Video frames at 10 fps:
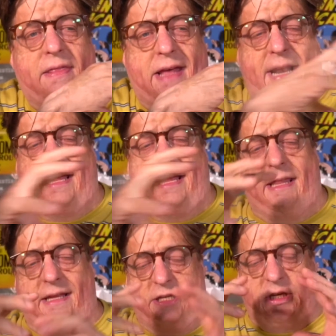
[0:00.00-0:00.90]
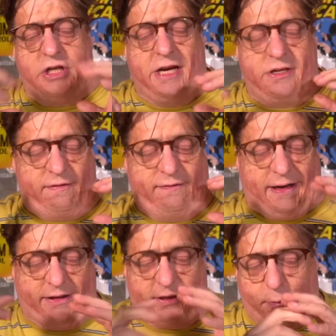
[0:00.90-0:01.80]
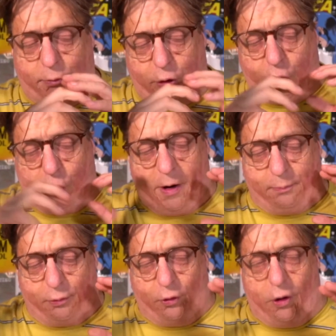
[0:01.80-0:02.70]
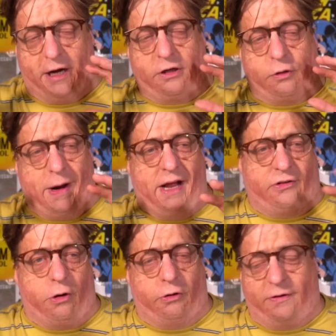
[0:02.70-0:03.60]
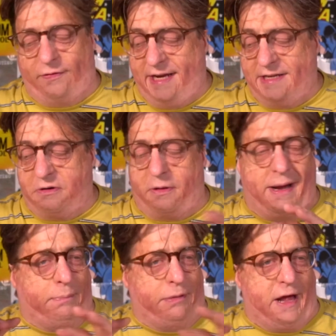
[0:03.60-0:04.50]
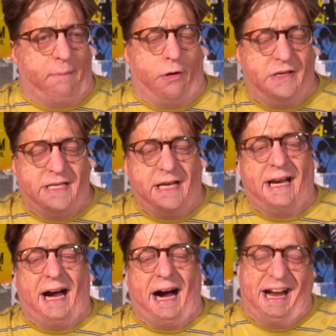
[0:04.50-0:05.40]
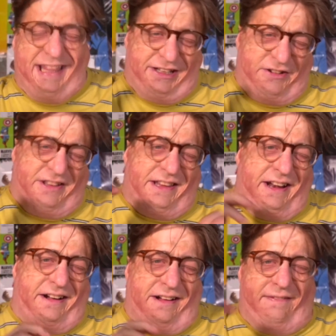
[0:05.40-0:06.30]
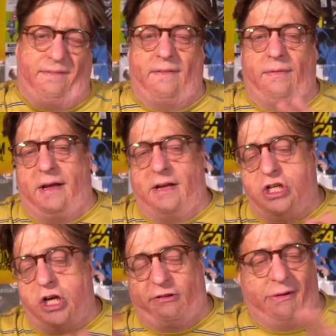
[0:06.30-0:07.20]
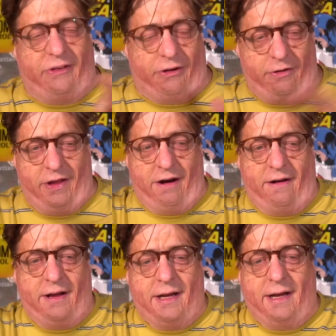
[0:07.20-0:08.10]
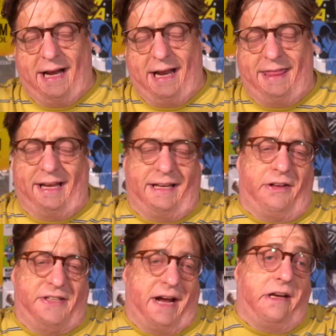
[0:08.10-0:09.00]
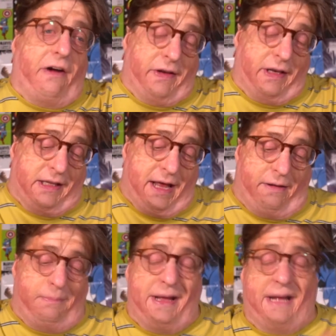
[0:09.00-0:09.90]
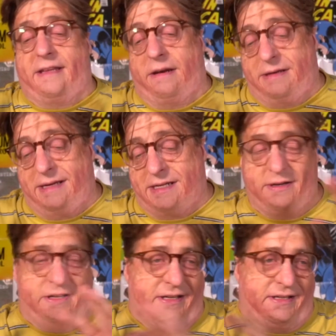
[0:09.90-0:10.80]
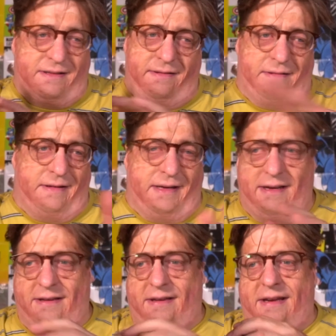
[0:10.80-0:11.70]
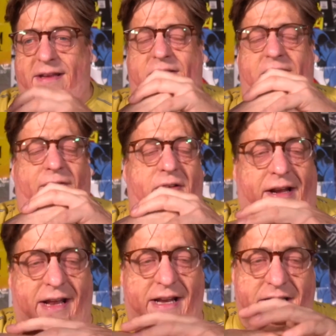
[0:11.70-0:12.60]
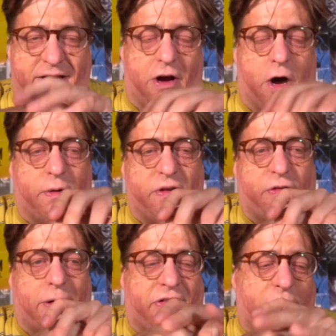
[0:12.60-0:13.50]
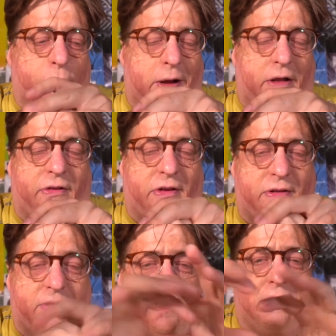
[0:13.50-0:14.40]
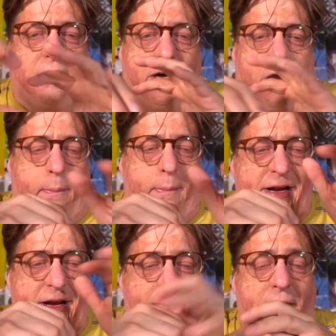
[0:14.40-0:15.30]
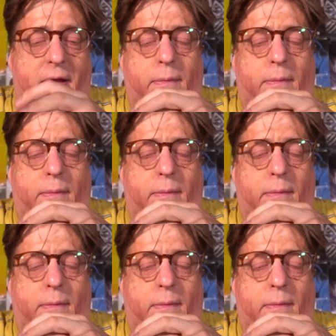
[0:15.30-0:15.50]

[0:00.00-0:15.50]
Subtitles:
that the changes affect the broad, grand strokes of things or the main plot points. I think they're little adjustments here and there. And I think Neil signed off on a lot of them. Not that that means much. His stuff, again, doesn't always translate well to other medium.